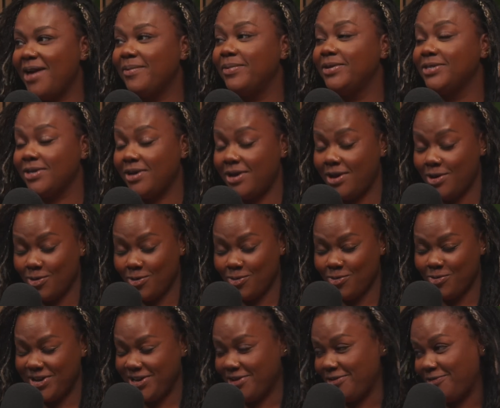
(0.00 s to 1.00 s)
I was a
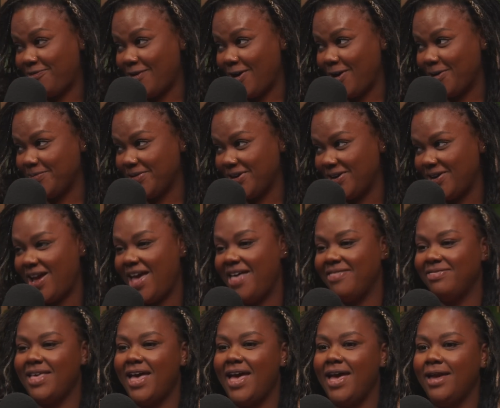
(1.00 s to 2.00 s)
real farmer.
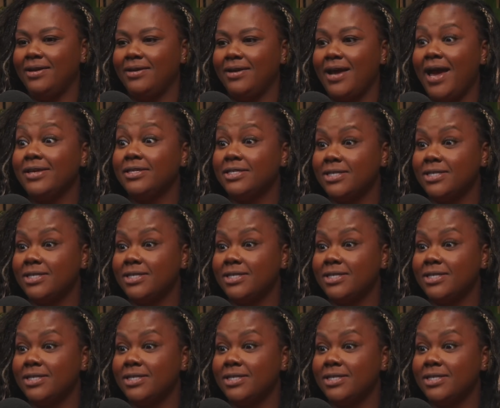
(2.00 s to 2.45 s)
And then I